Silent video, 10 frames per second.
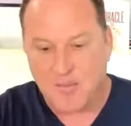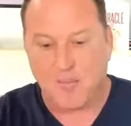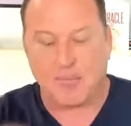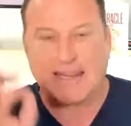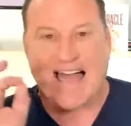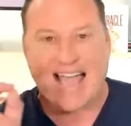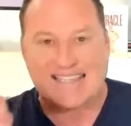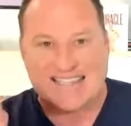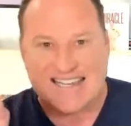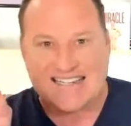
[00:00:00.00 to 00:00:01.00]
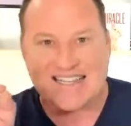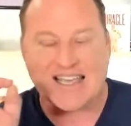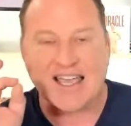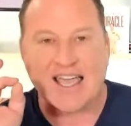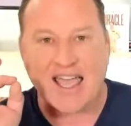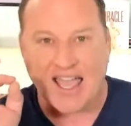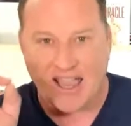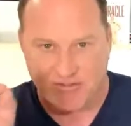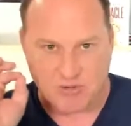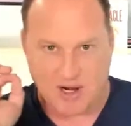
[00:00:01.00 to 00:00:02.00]
blast it
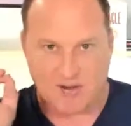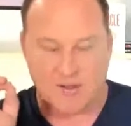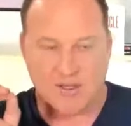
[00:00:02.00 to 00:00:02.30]
everywhere.